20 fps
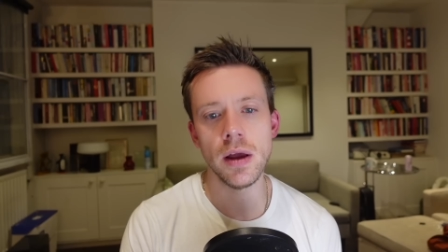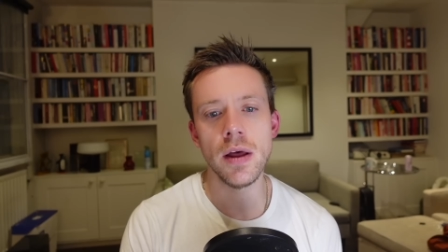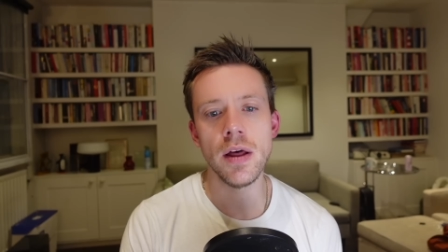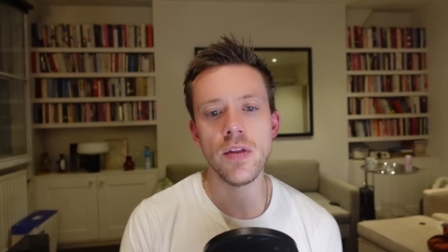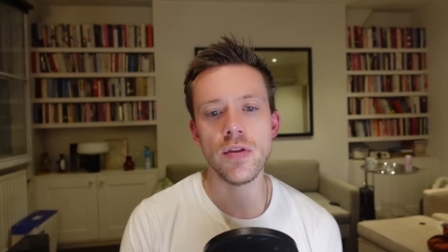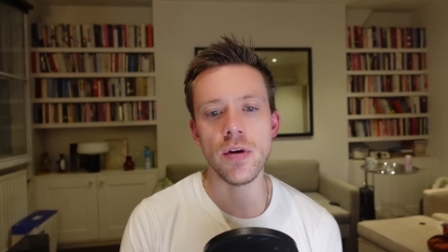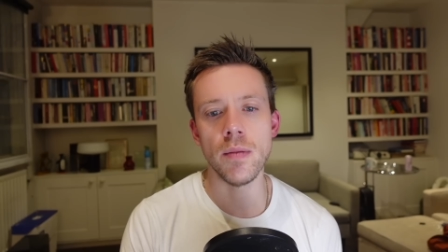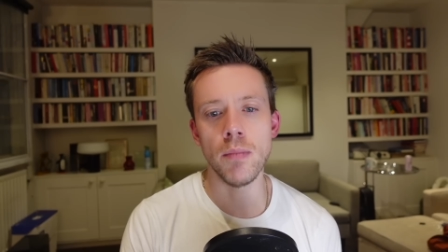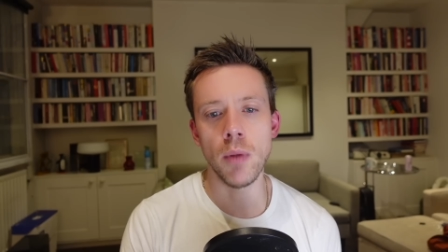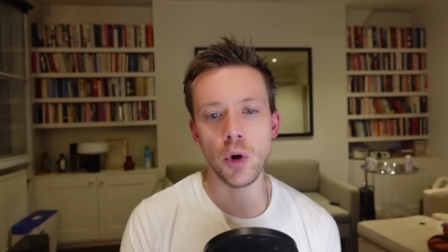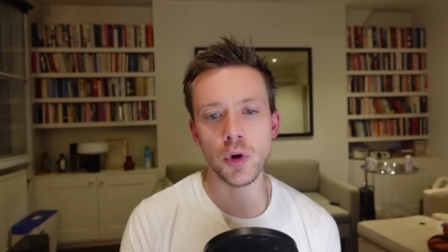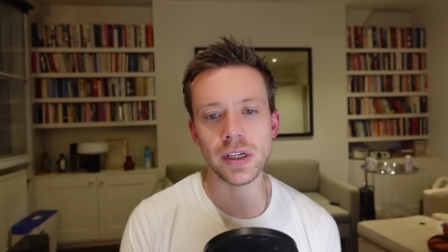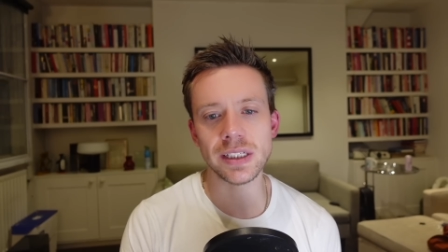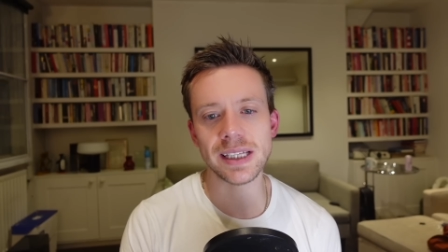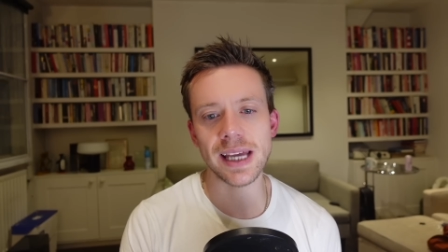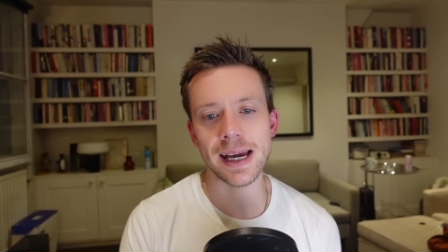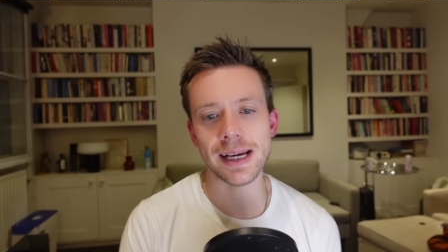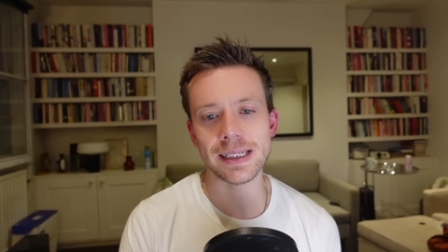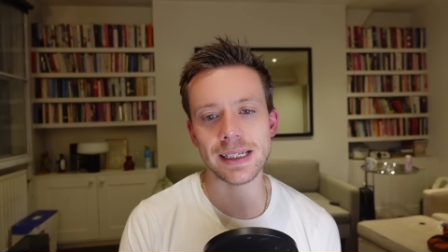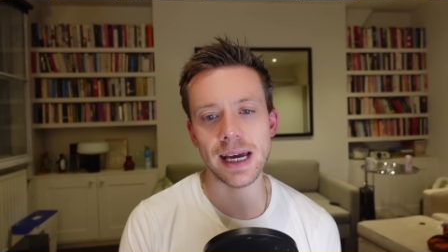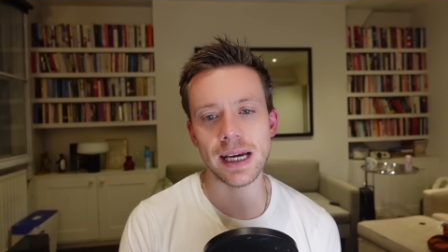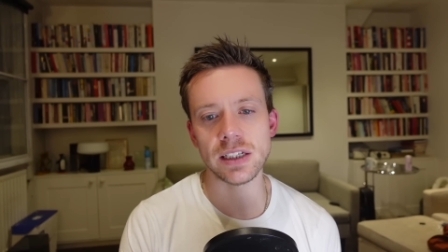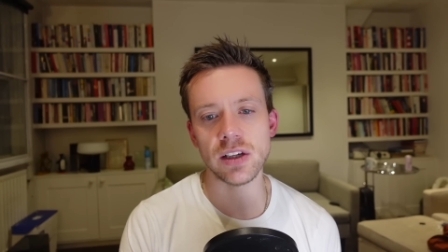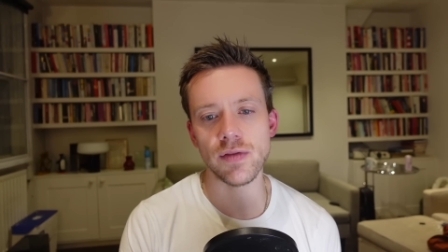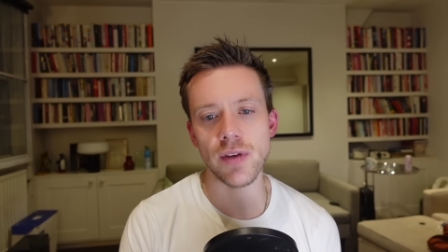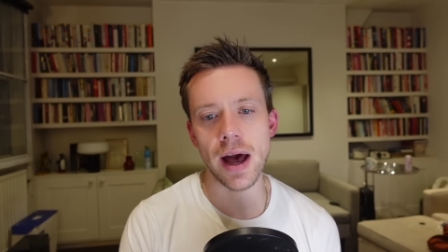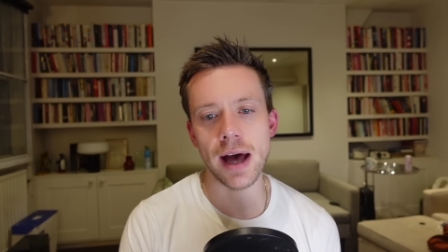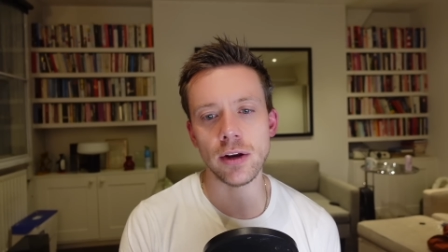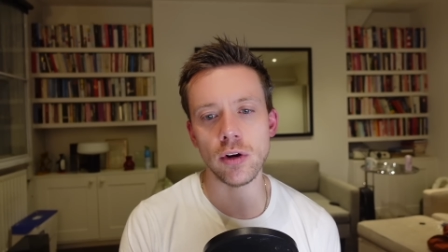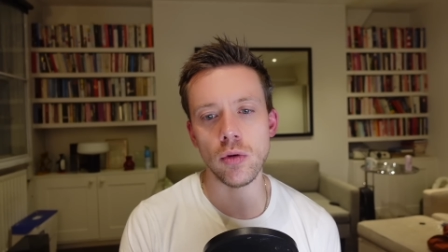The modest excess of
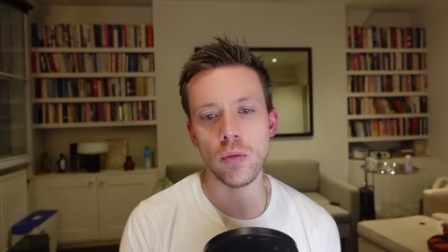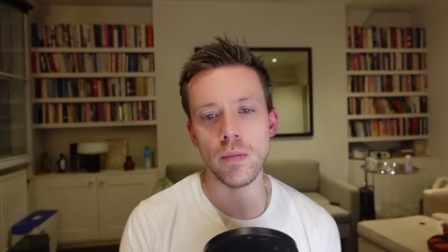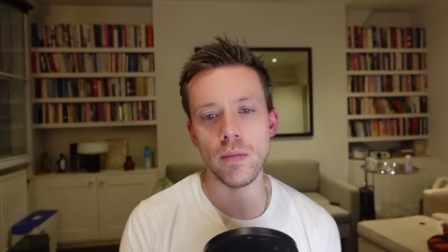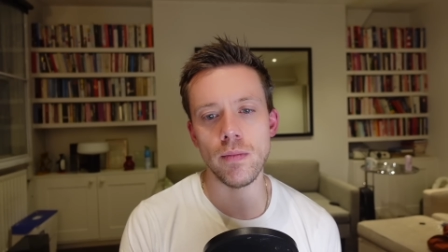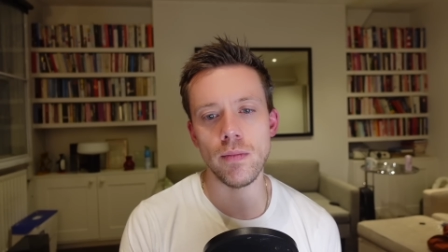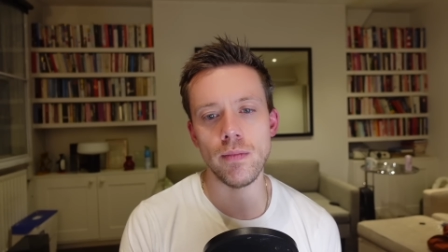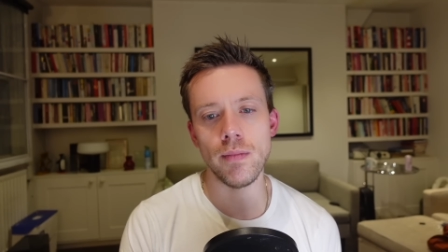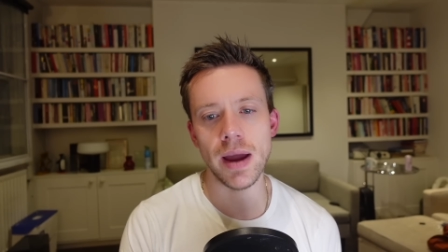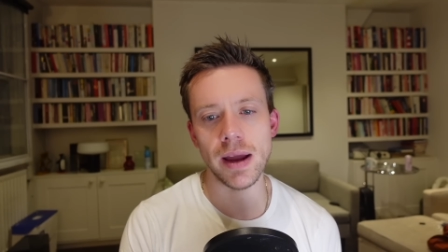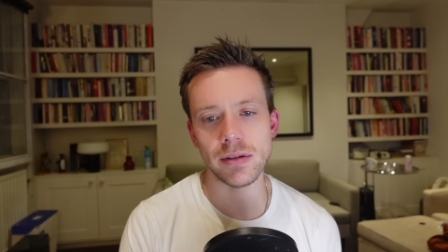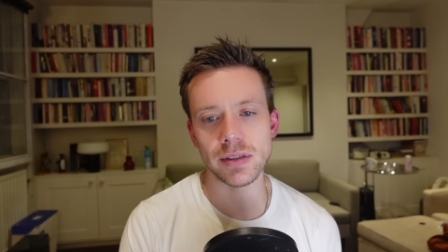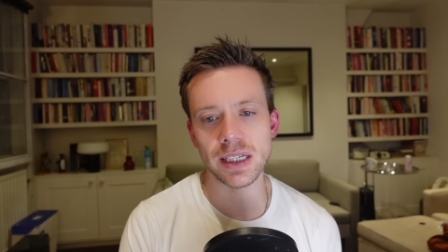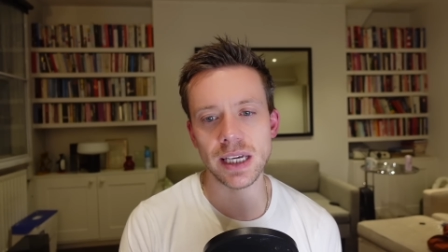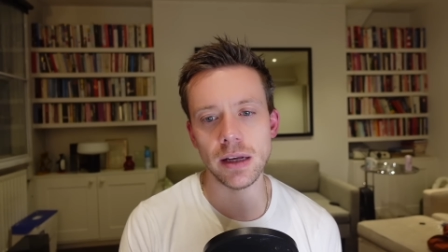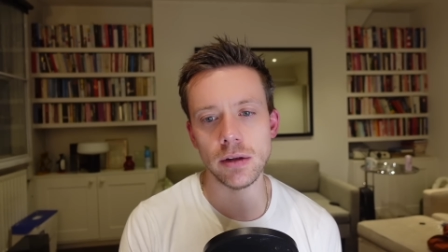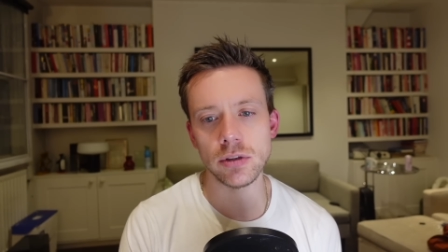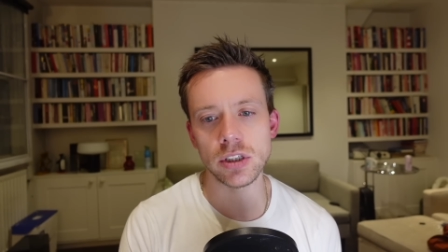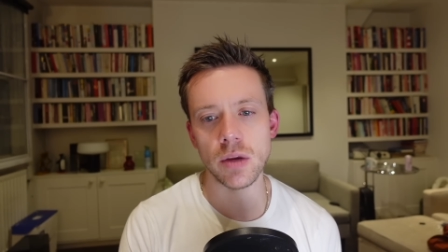adult males killed